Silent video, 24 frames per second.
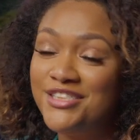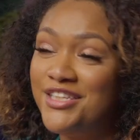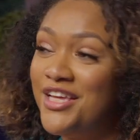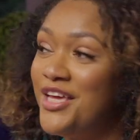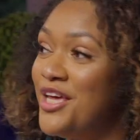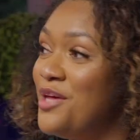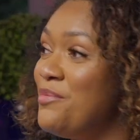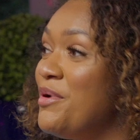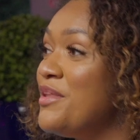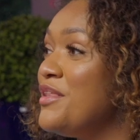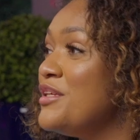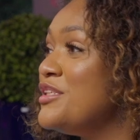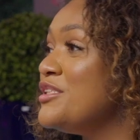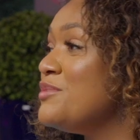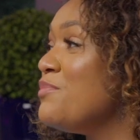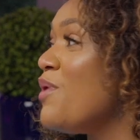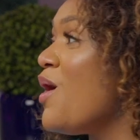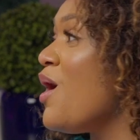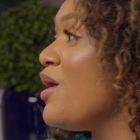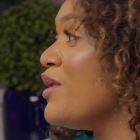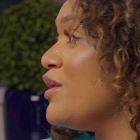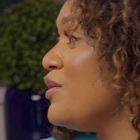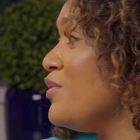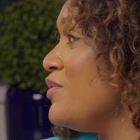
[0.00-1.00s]
thinking about the
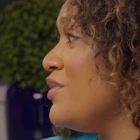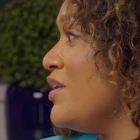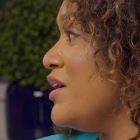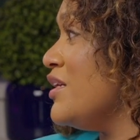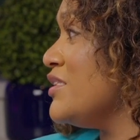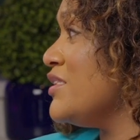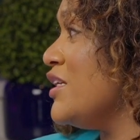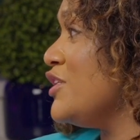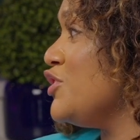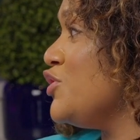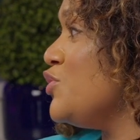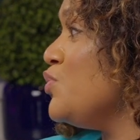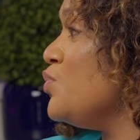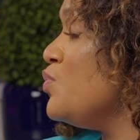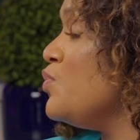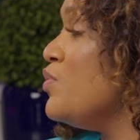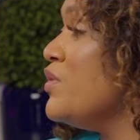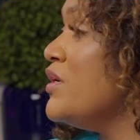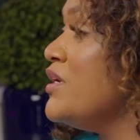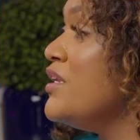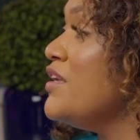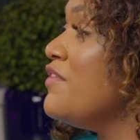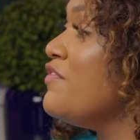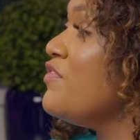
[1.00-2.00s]
small little things that you
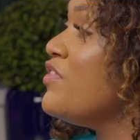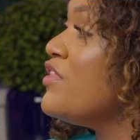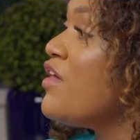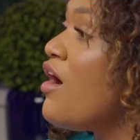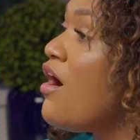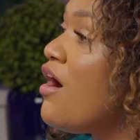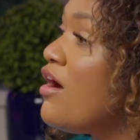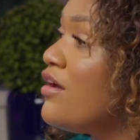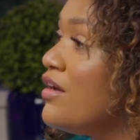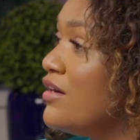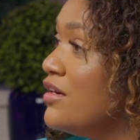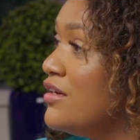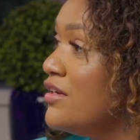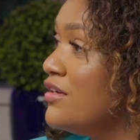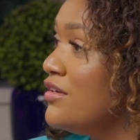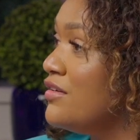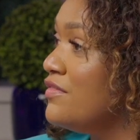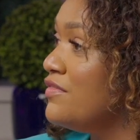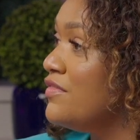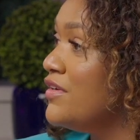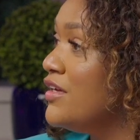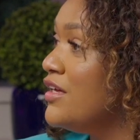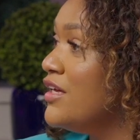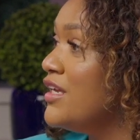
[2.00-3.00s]
wouldn't have thought
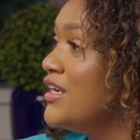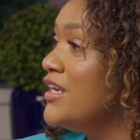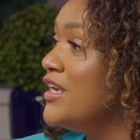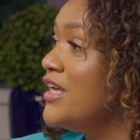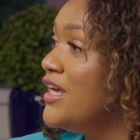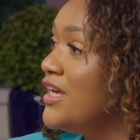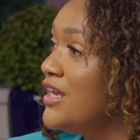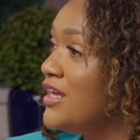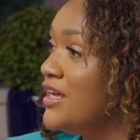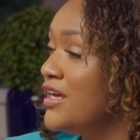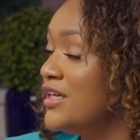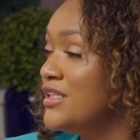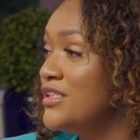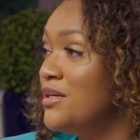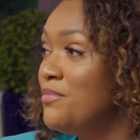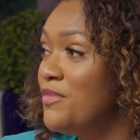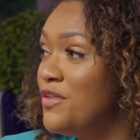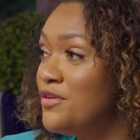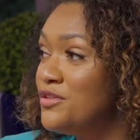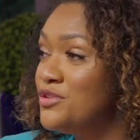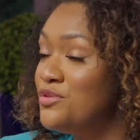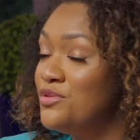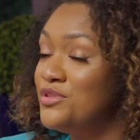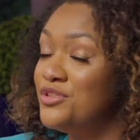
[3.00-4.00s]
of needing. And some of
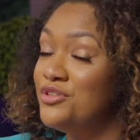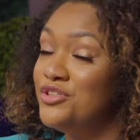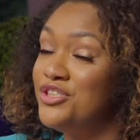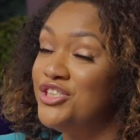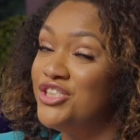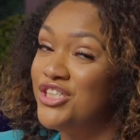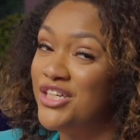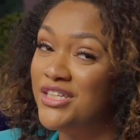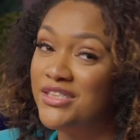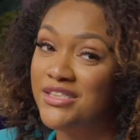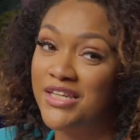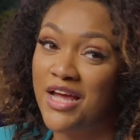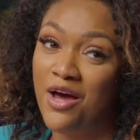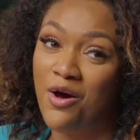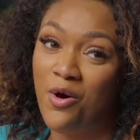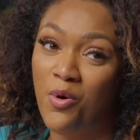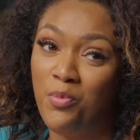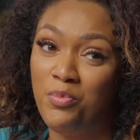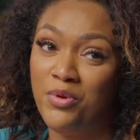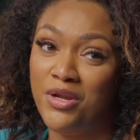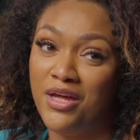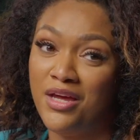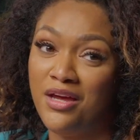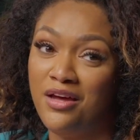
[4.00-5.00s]
those stores are just now
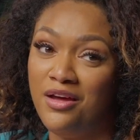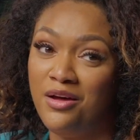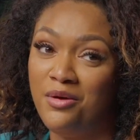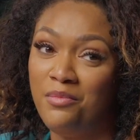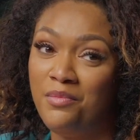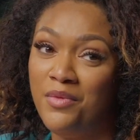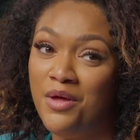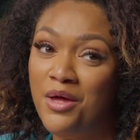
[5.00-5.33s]
opening up.